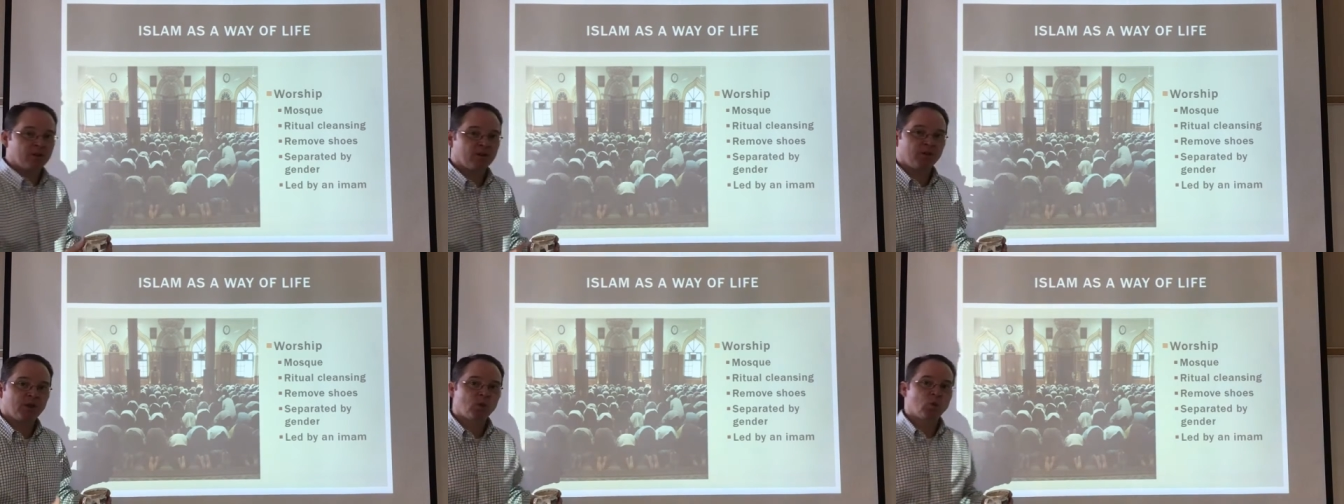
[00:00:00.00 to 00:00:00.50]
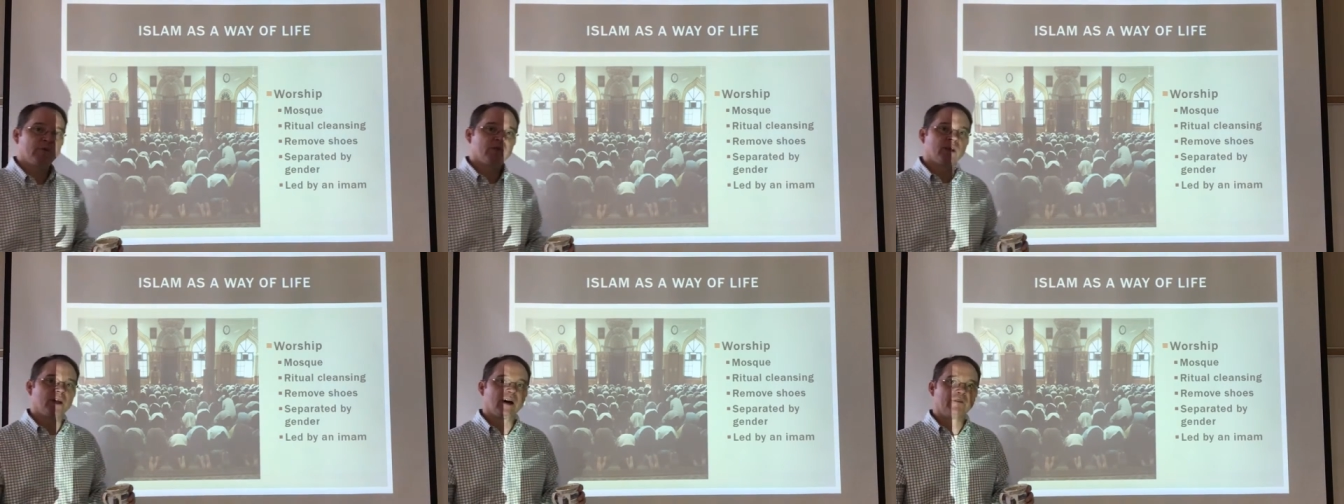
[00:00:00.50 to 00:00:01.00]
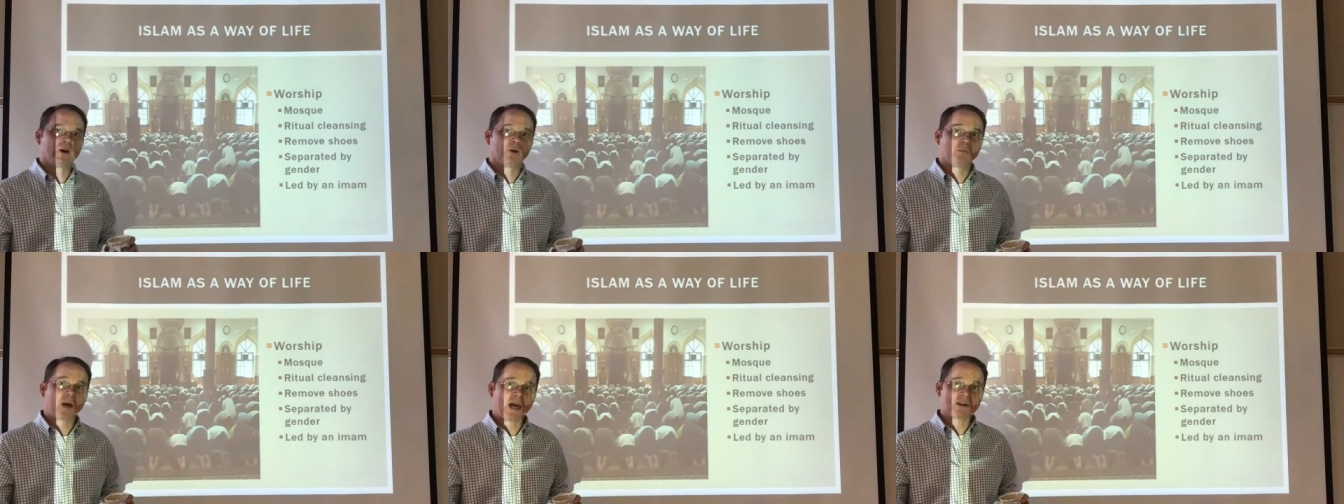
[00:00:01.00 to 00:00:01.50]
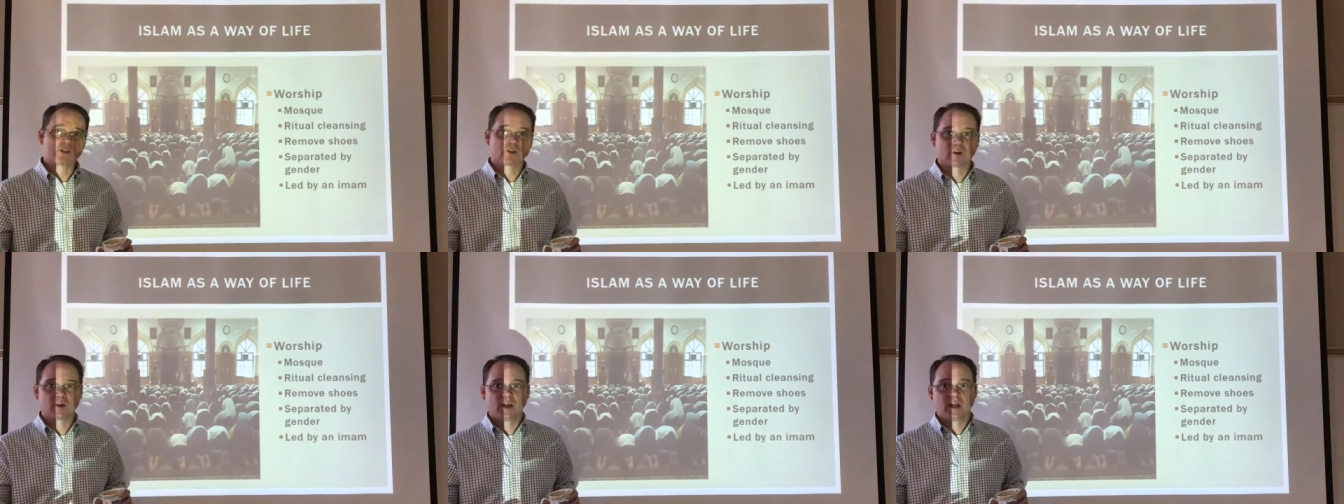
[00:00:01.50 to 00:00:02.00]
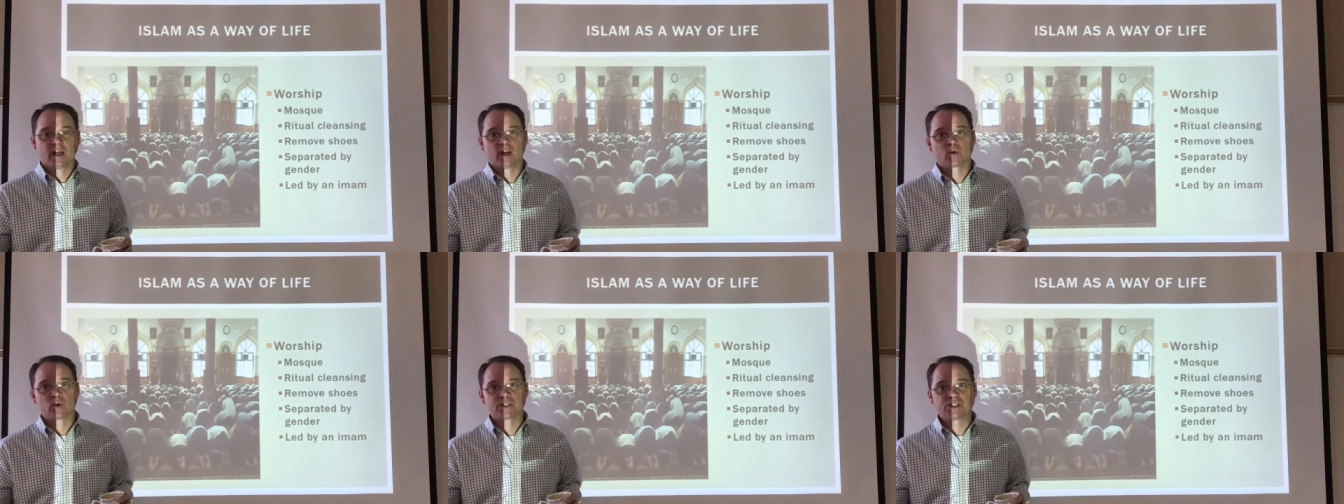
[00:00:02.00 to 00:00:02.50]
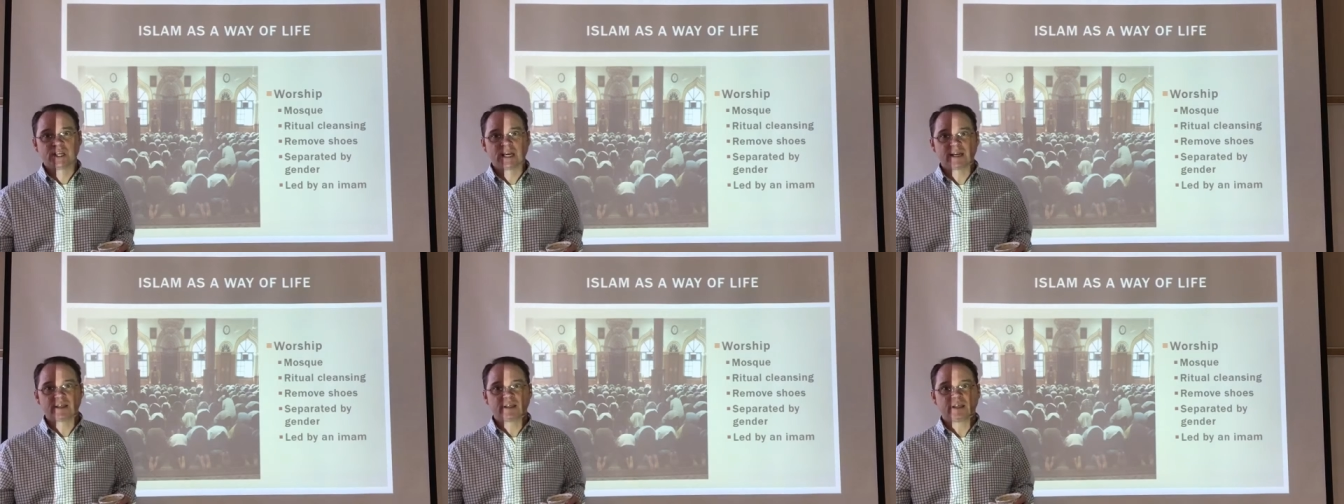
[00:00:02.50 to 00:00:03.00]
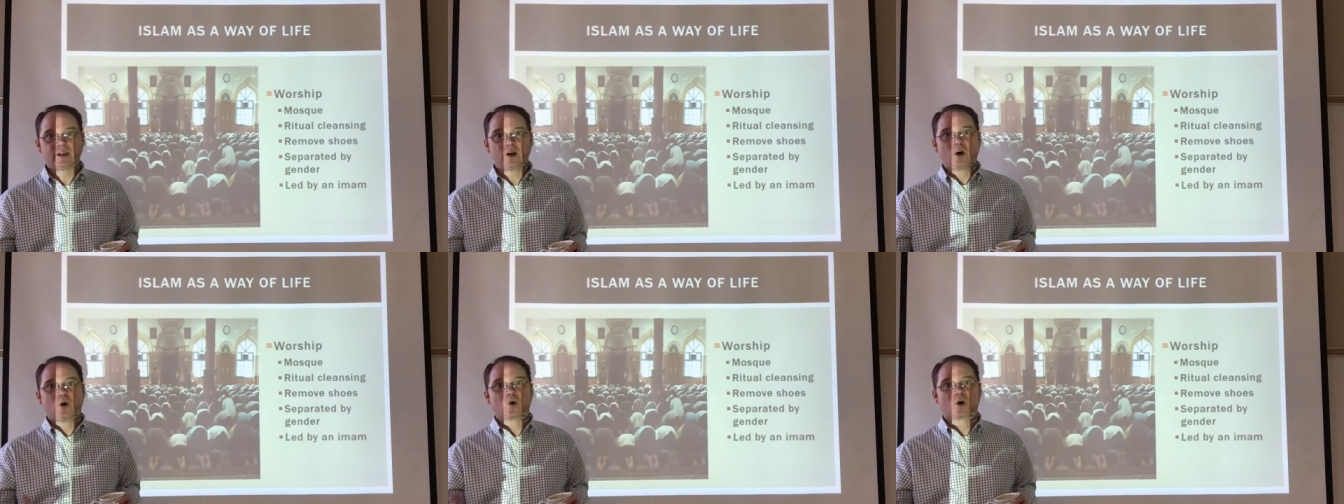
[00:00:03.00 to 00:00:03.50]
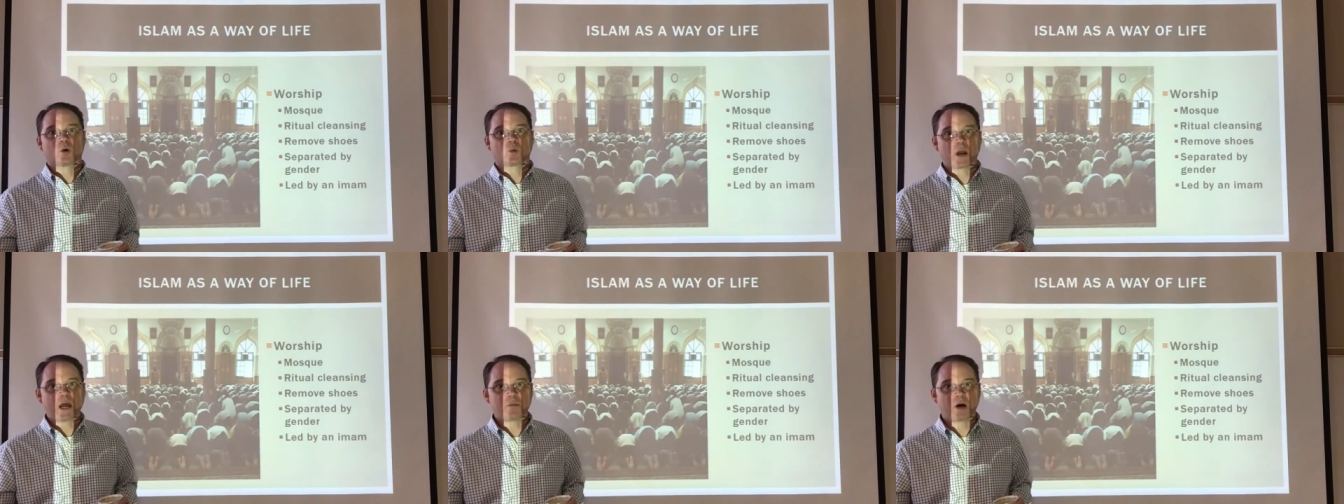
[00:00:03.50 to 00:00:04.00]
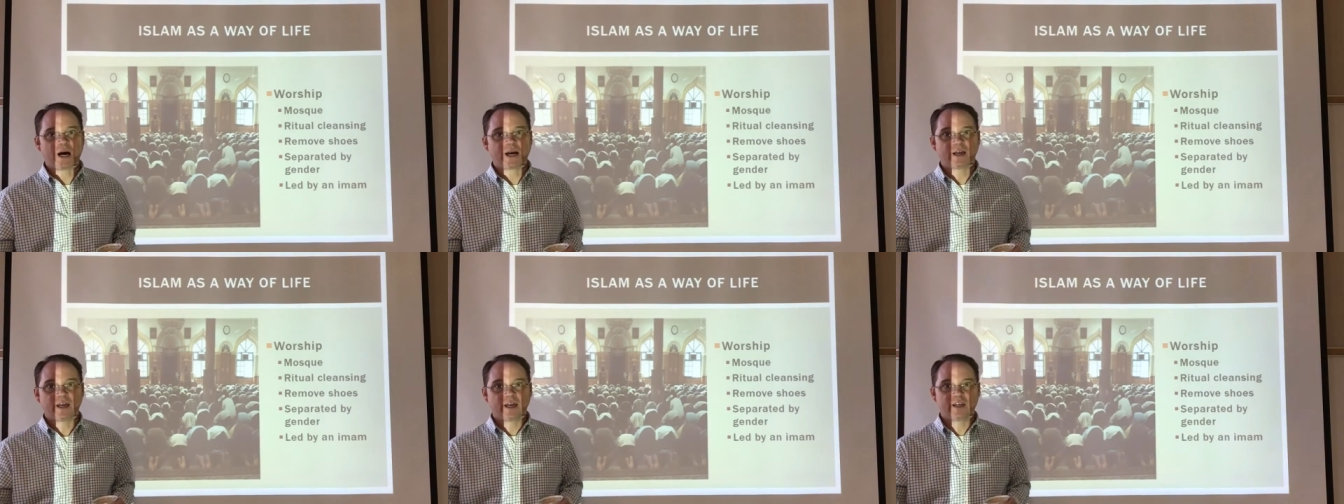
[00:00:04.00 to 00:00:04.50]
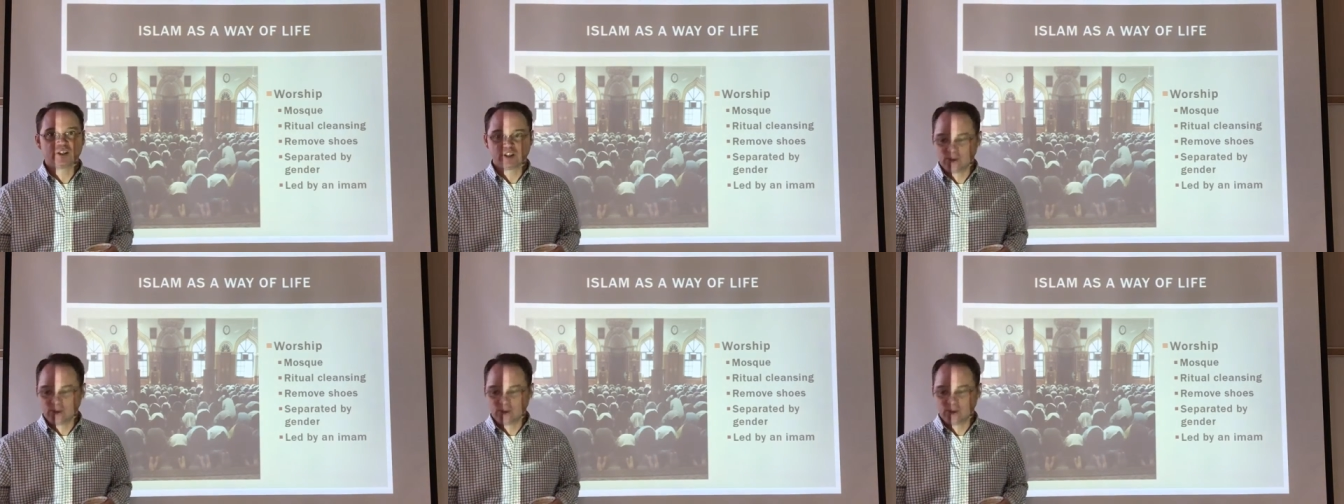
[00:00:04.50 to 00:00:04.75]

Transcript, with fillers: the, the equivalent of a pastor in Christianity or a rabbi in